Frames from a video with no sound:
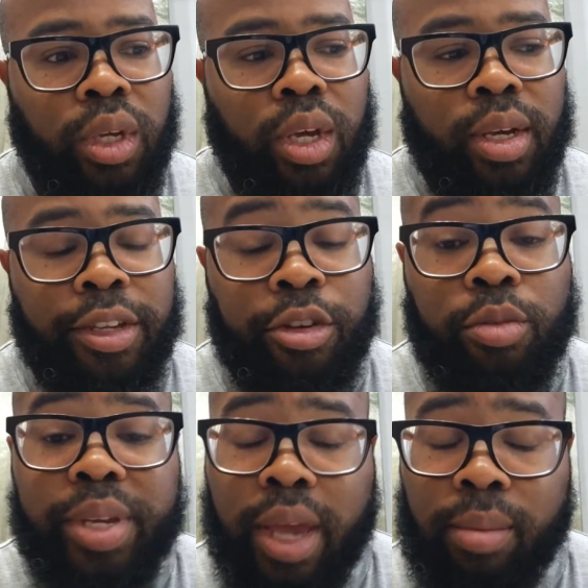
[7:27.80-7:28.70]
But you'll
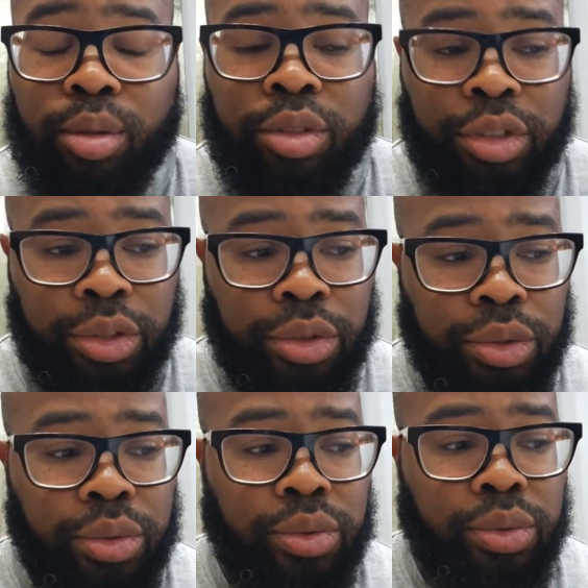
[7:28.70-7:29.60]
be able
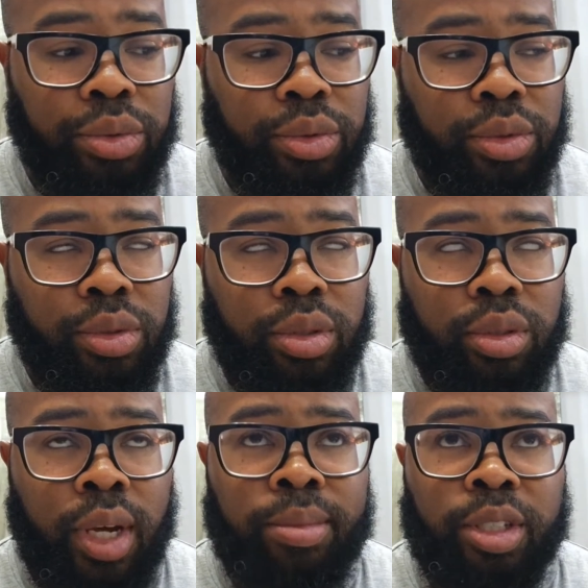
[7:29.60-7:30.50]
to,
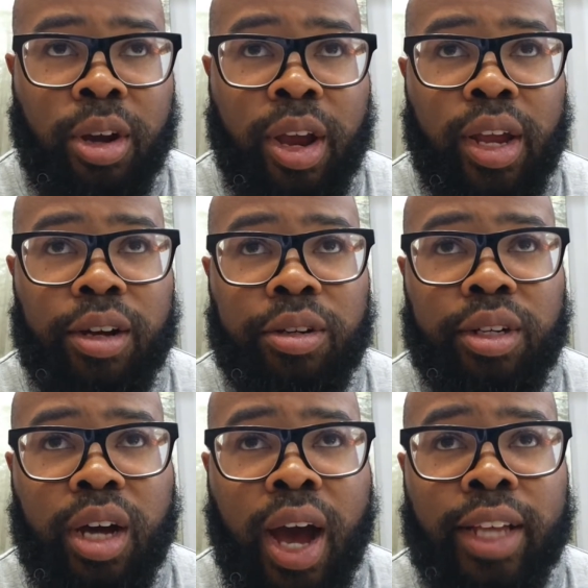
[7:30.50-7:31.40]

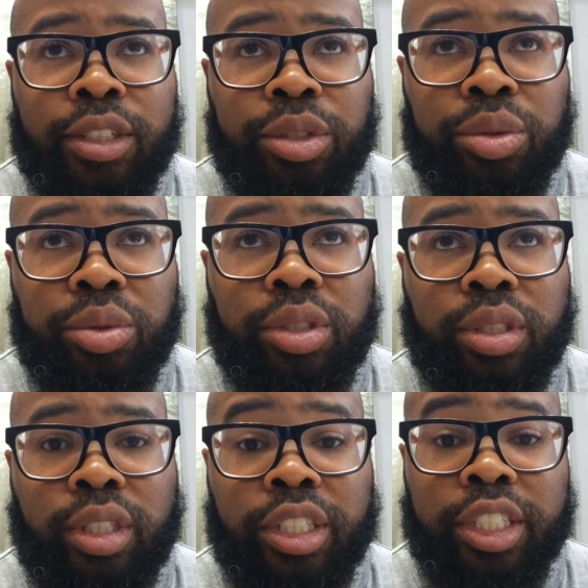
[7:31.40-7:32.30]
I use
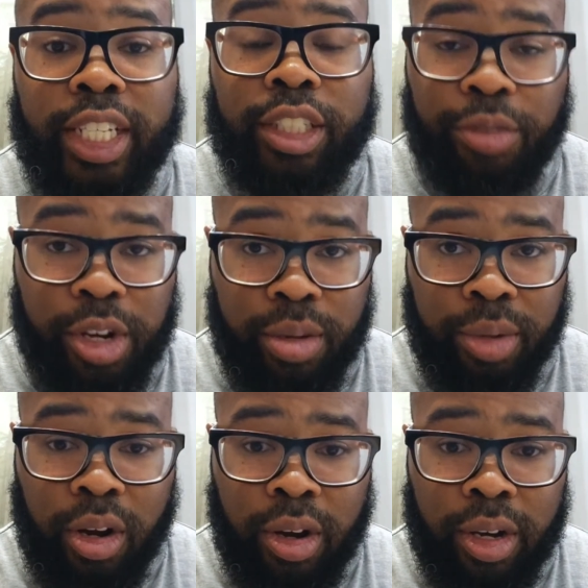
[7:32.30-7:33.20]
the Chase Freedom
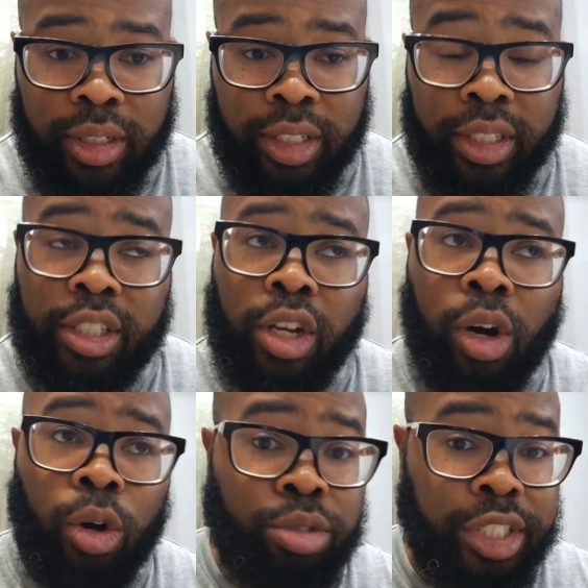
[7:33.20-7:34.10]
card. This is the
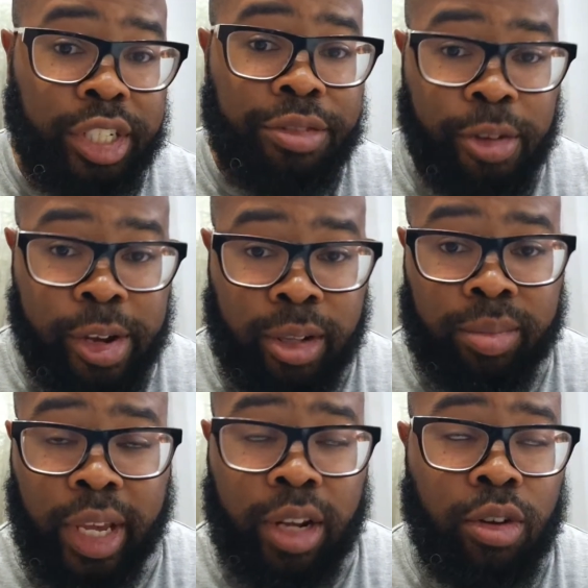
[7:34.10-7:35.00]
OG Freedom.
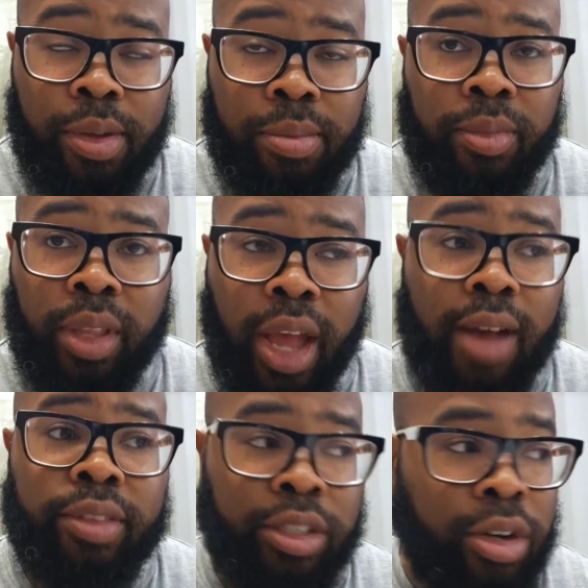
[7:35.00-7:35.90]
They don't even
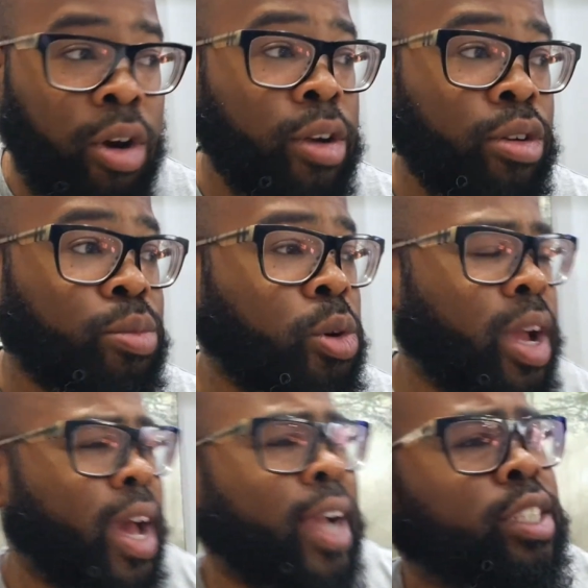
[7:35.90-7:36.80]
have this card no more.
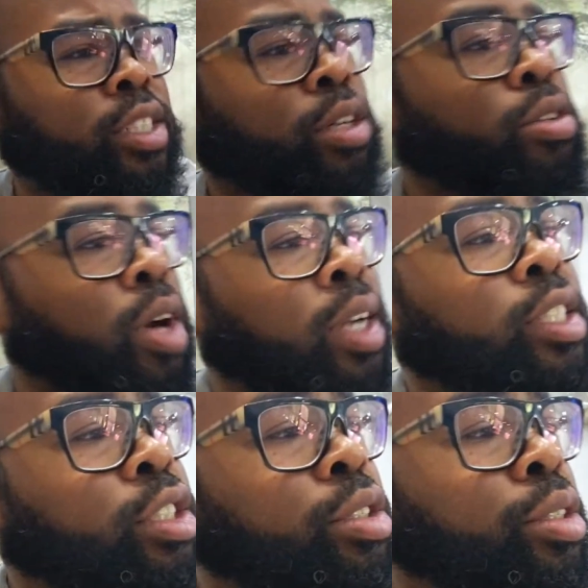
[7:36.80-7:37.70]
Actually, hold on. I can
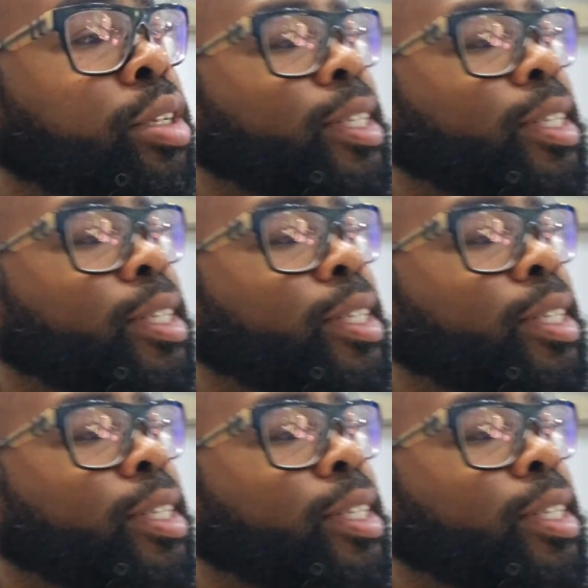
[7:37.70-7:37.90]
show you.